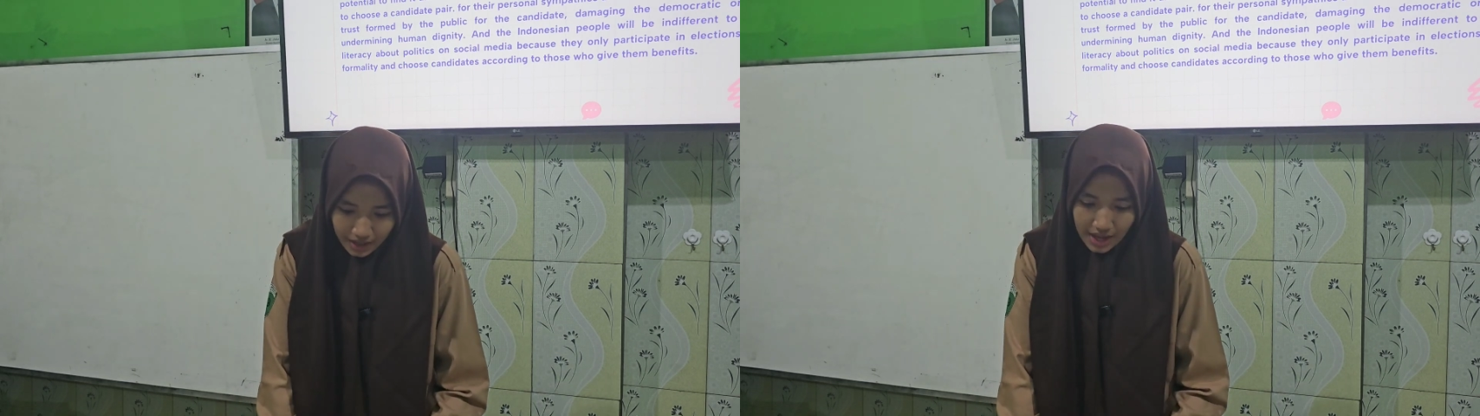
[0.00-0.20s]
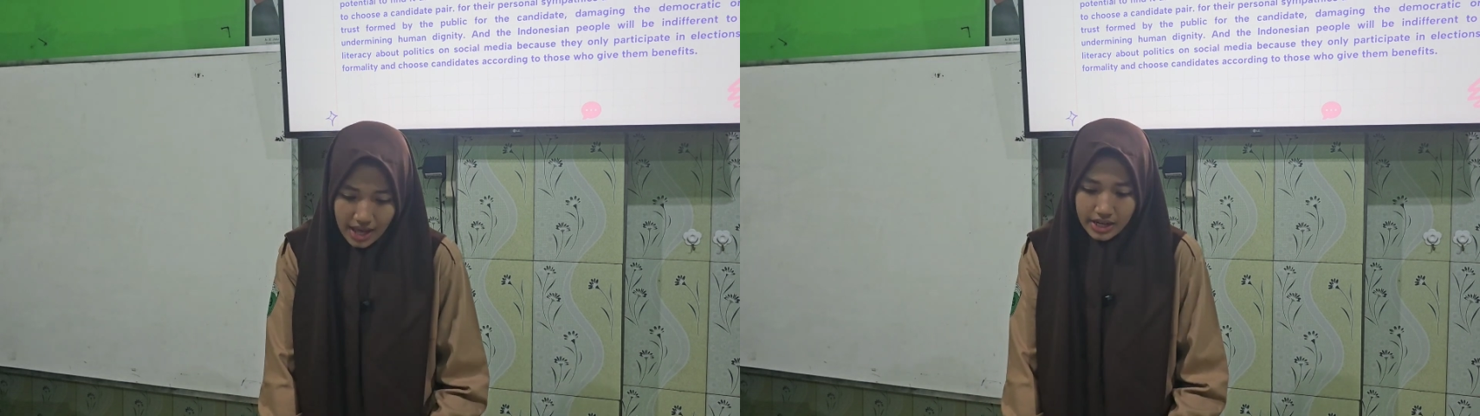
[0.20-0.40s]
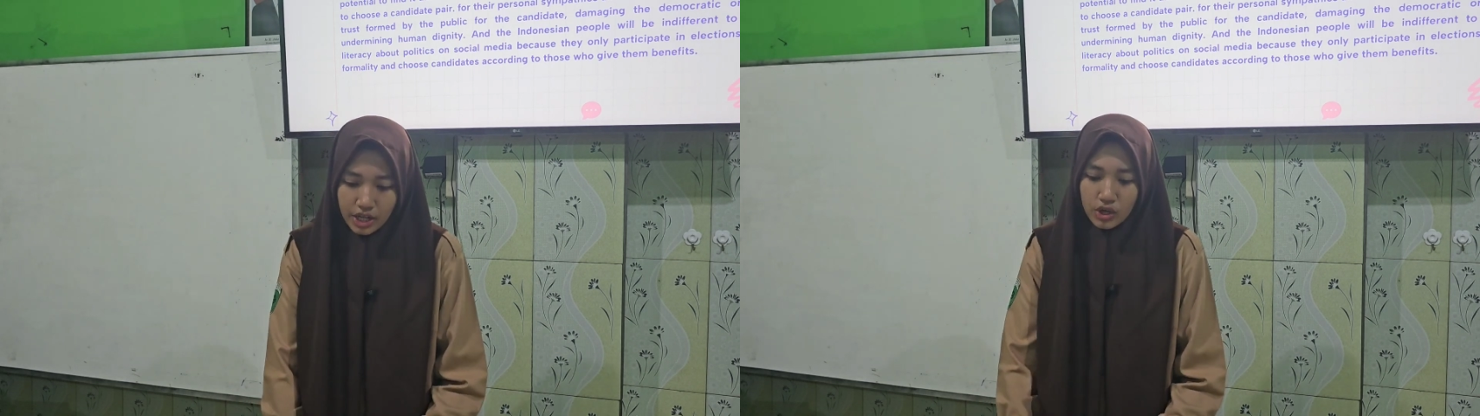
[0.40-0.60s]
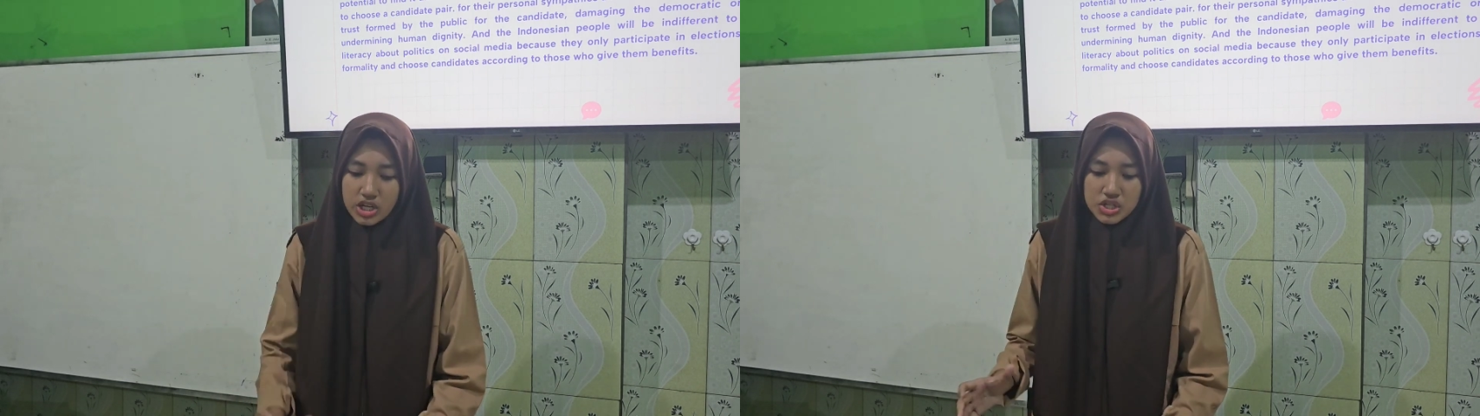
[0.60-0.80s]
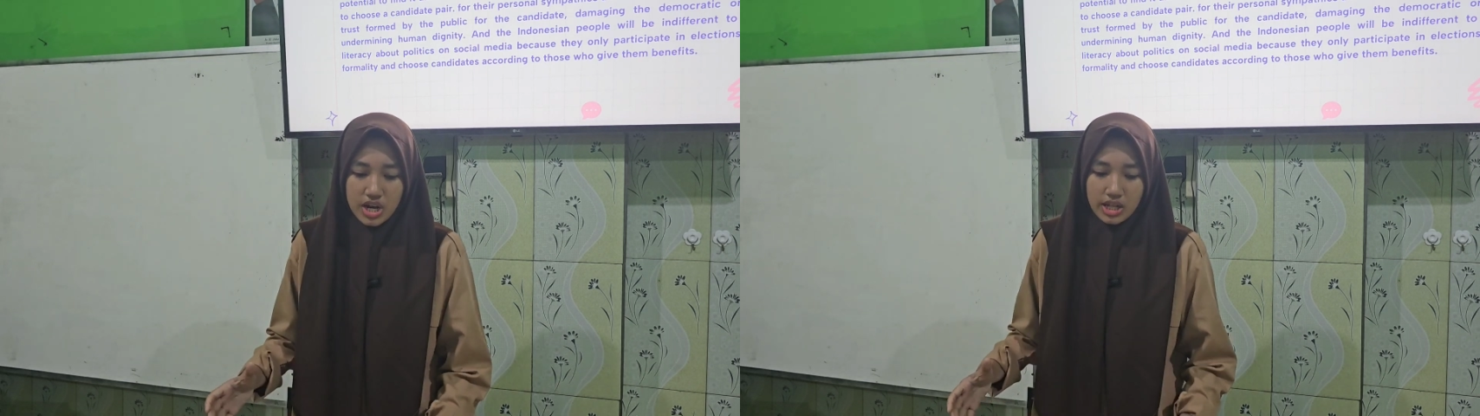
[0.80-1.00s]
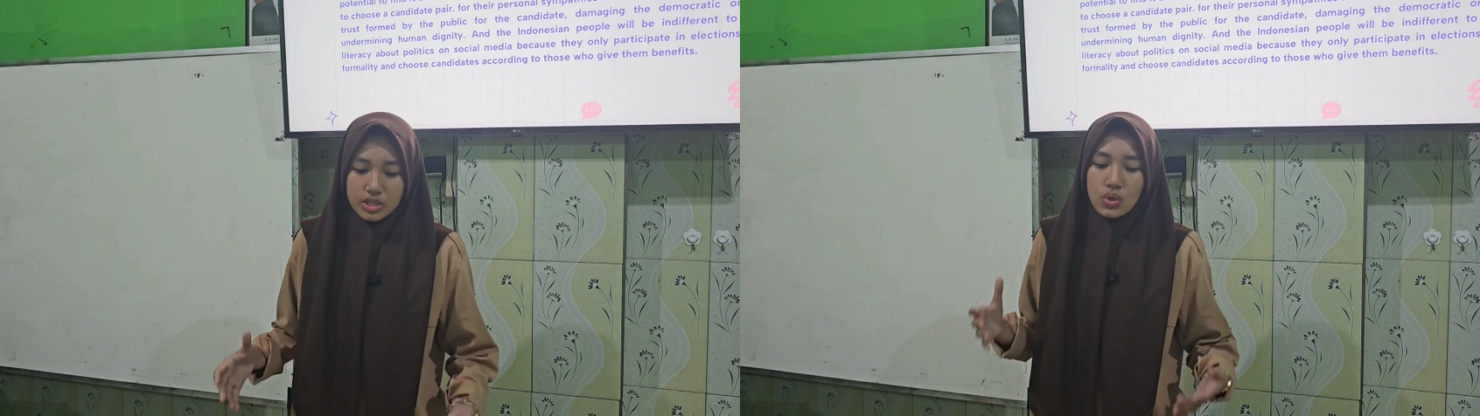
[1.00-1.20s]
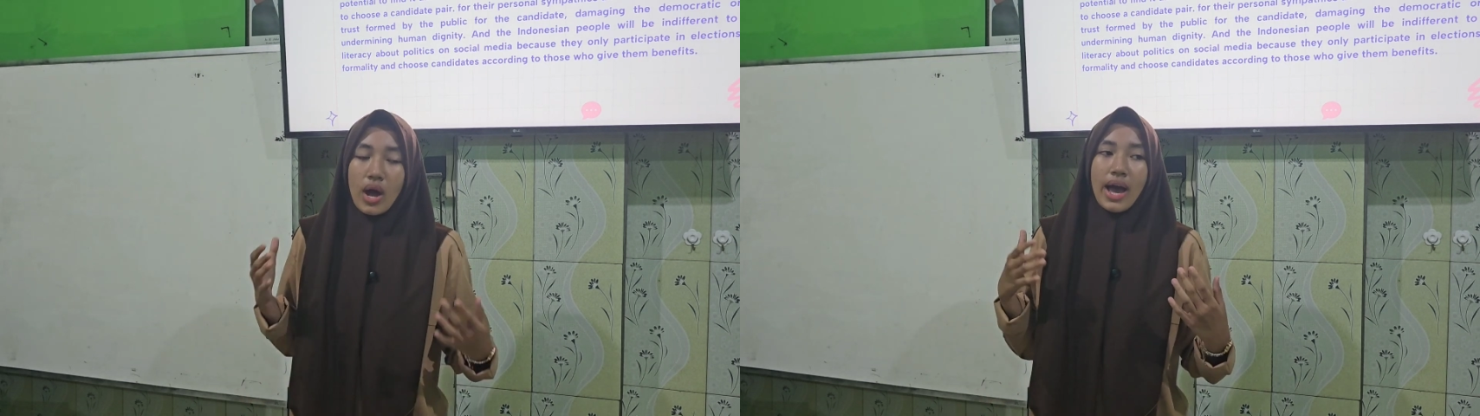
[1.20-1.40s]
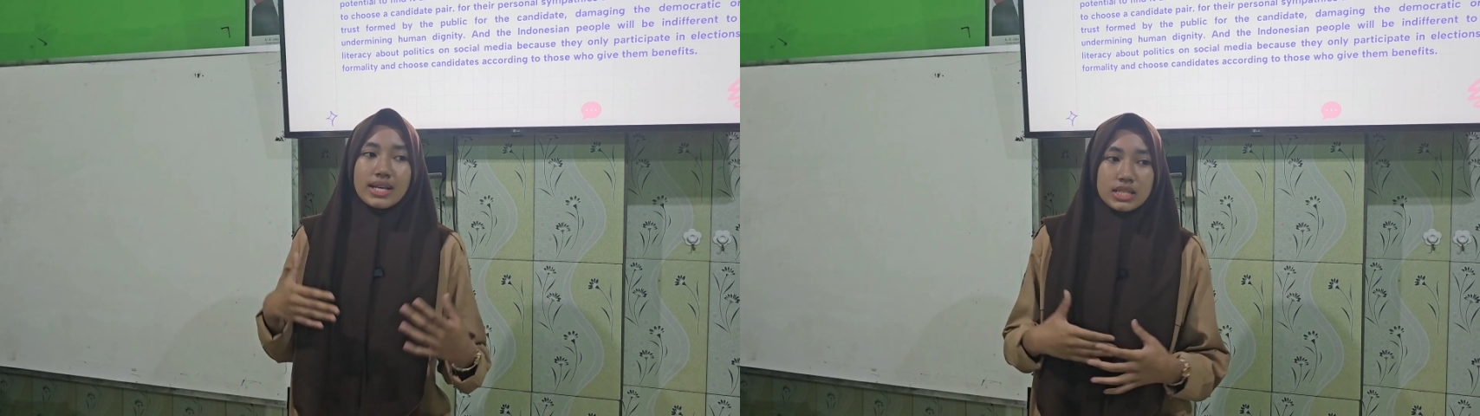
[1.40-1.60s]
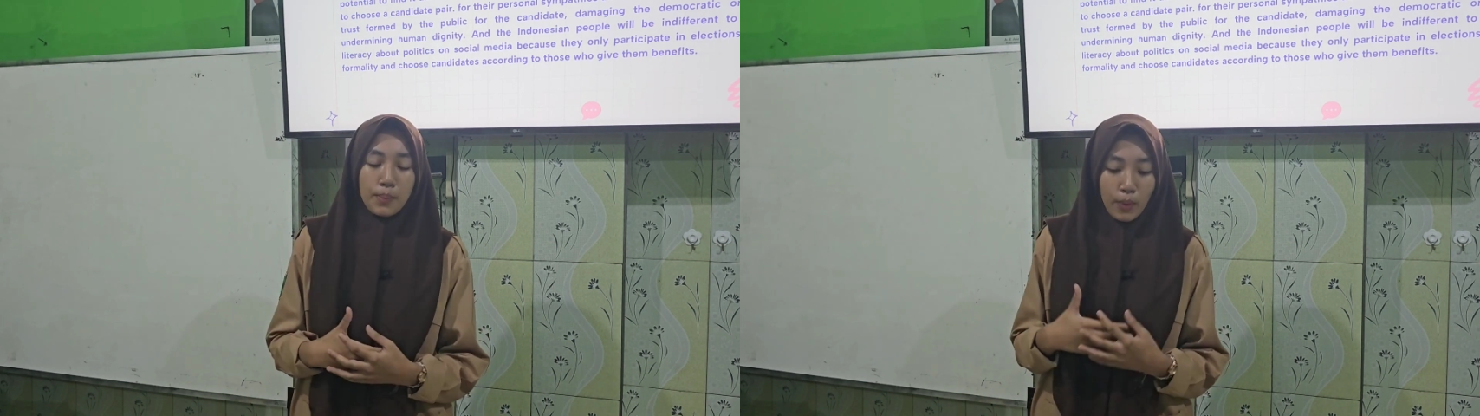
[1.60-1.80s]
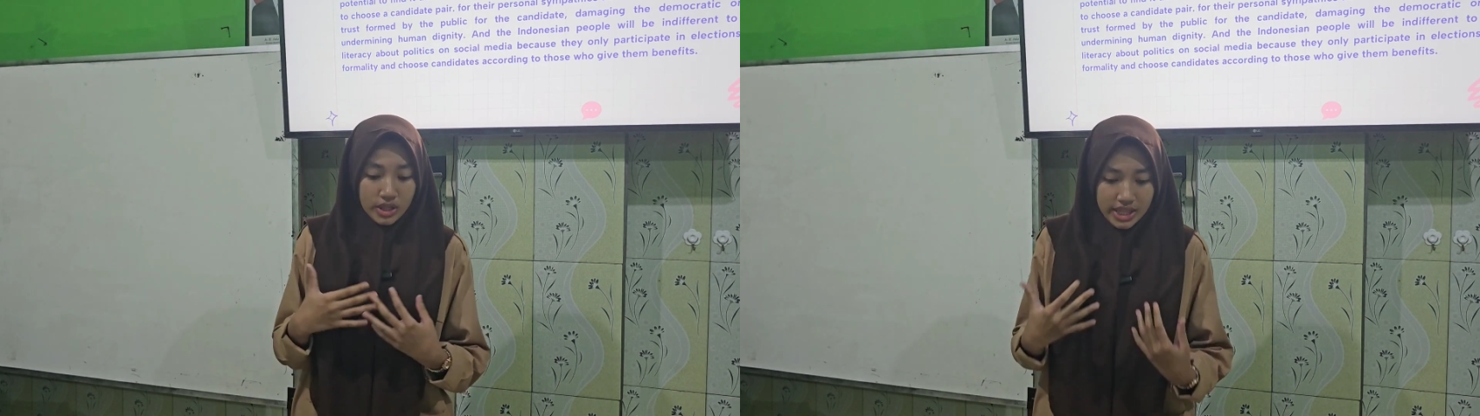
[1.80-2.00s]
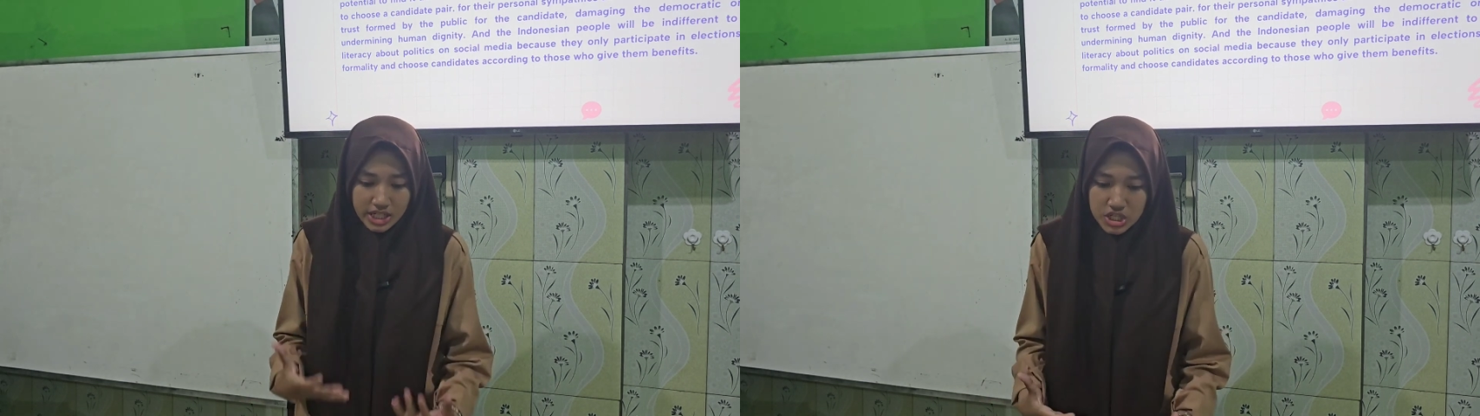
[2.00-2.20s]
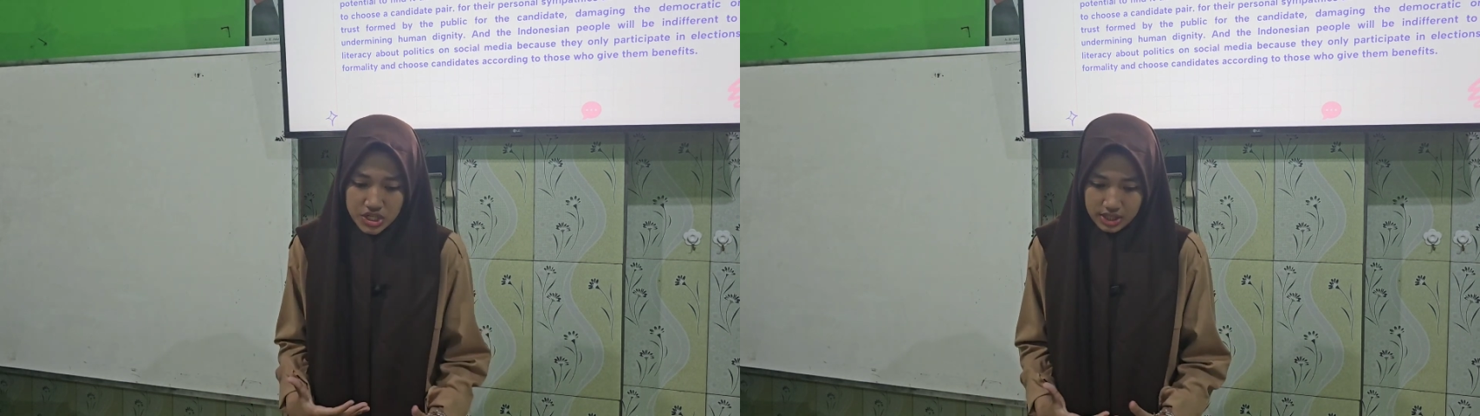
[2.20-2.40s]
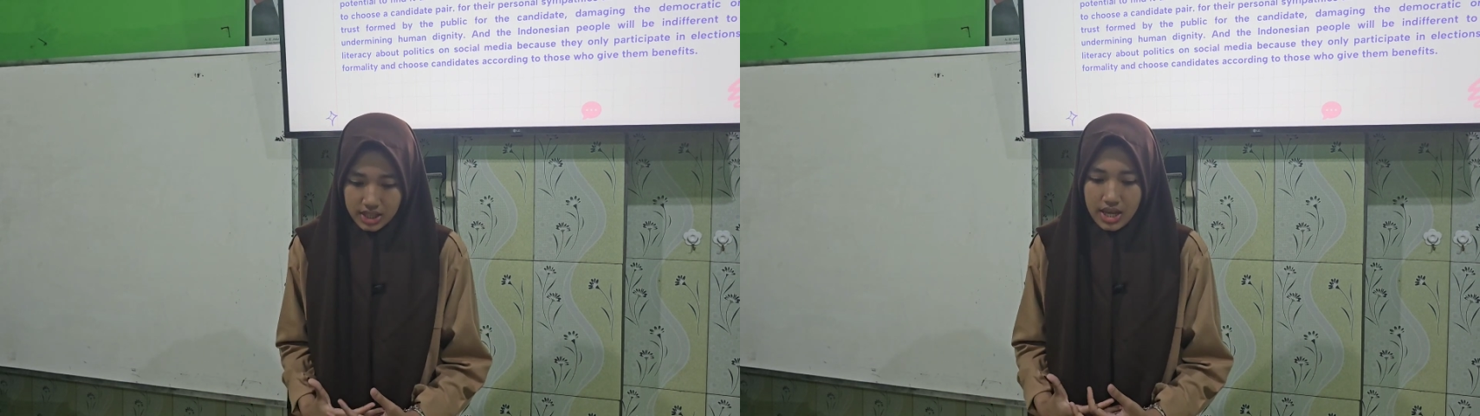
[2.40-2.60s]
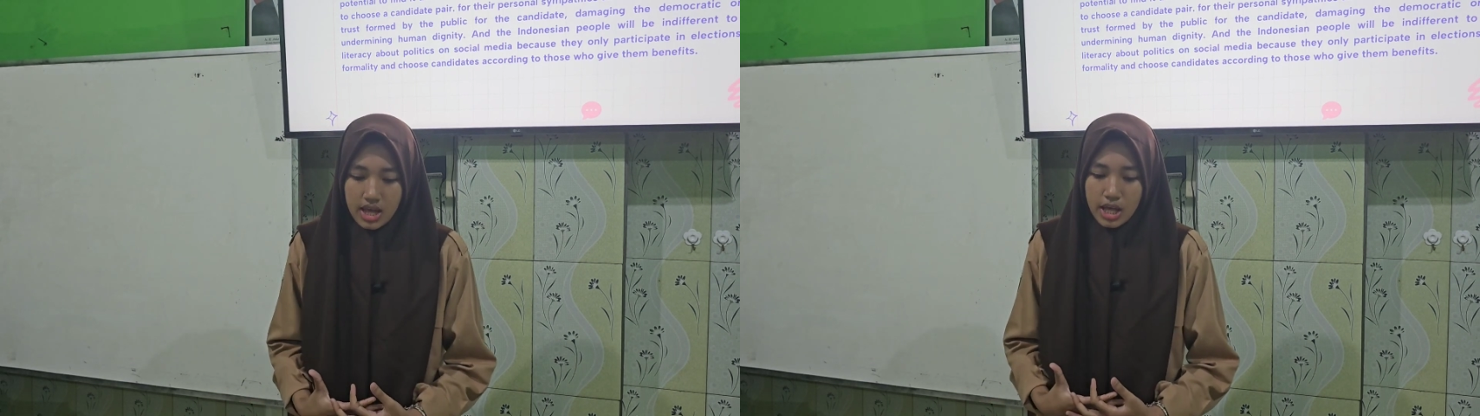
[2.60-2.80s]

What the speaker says: And Indonesia also has the potential